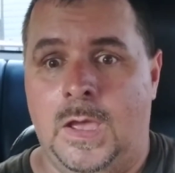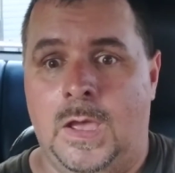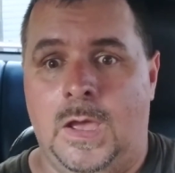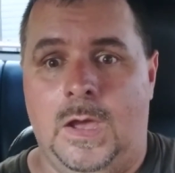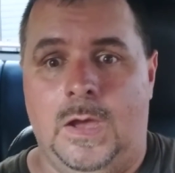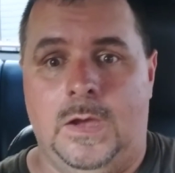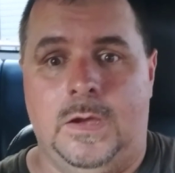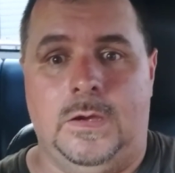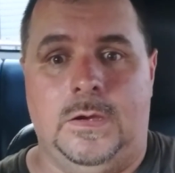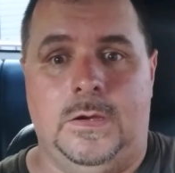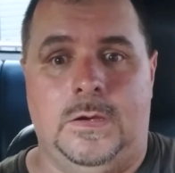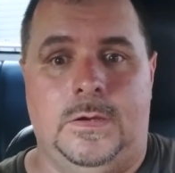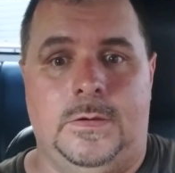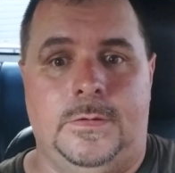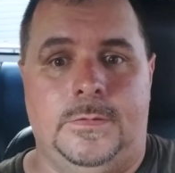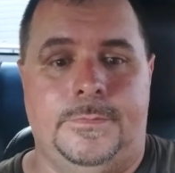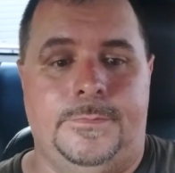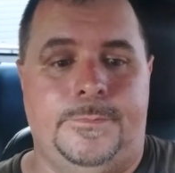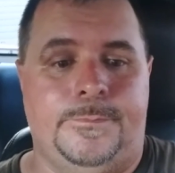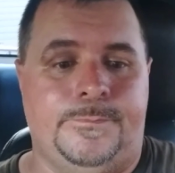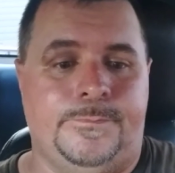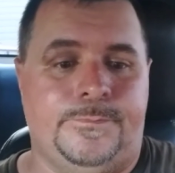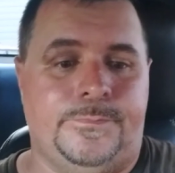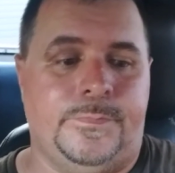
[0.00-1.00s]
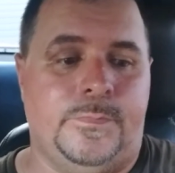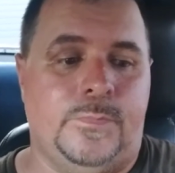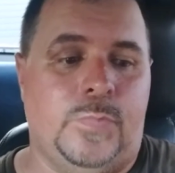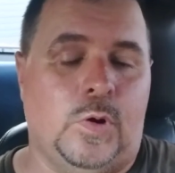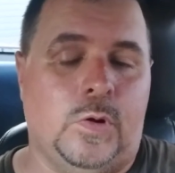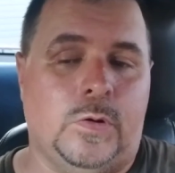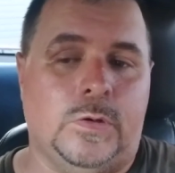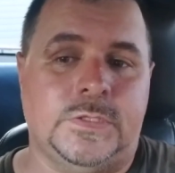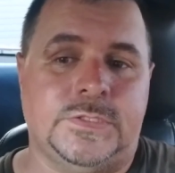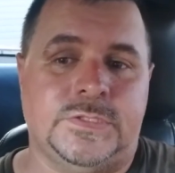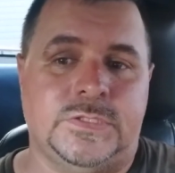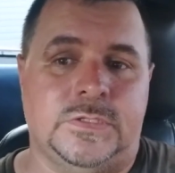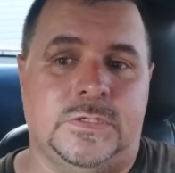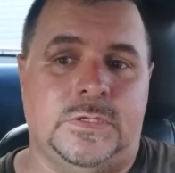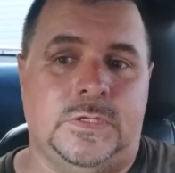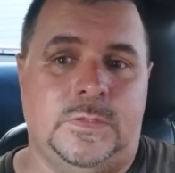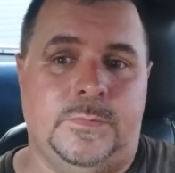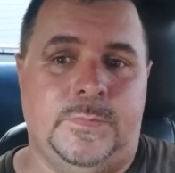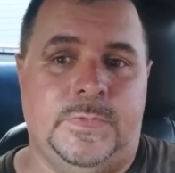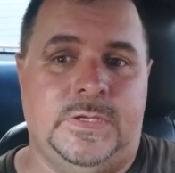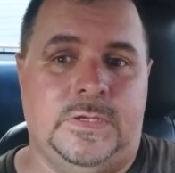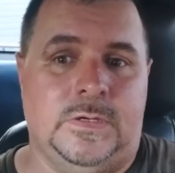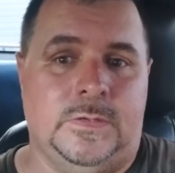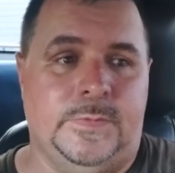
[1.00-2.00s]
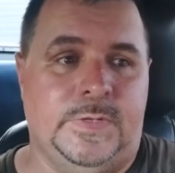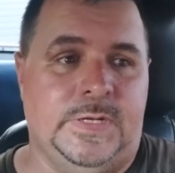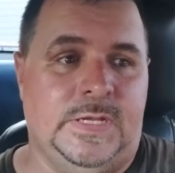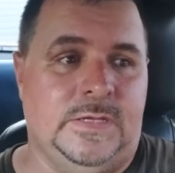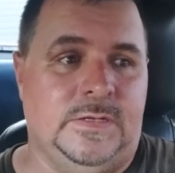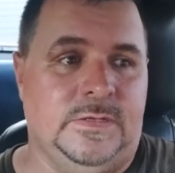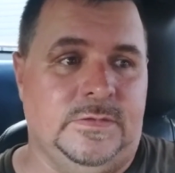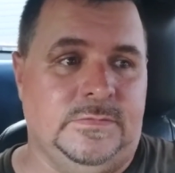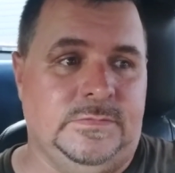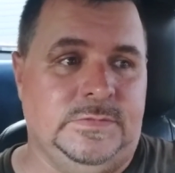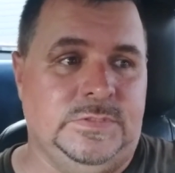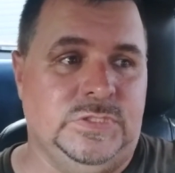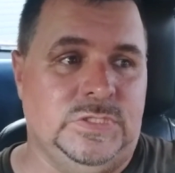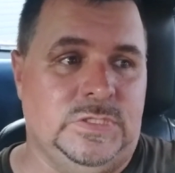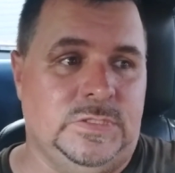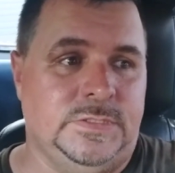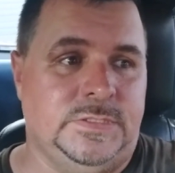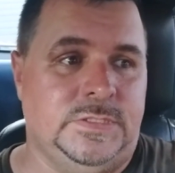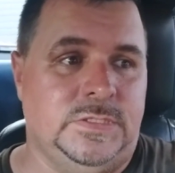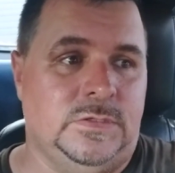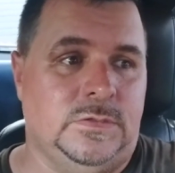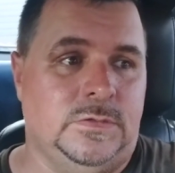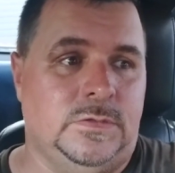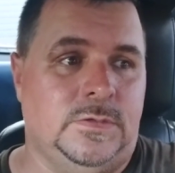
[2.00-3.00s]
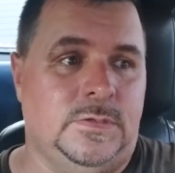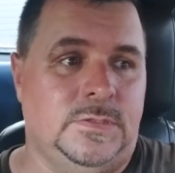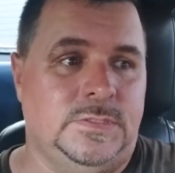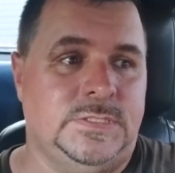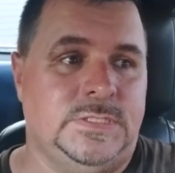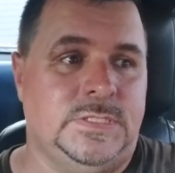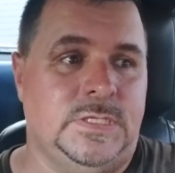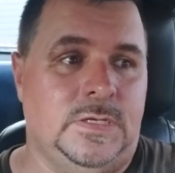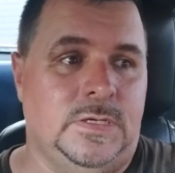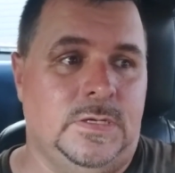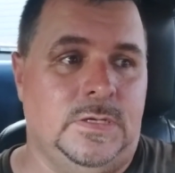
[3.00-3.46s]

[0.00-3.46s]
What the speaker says: Parts are going to be coming out of junkyards.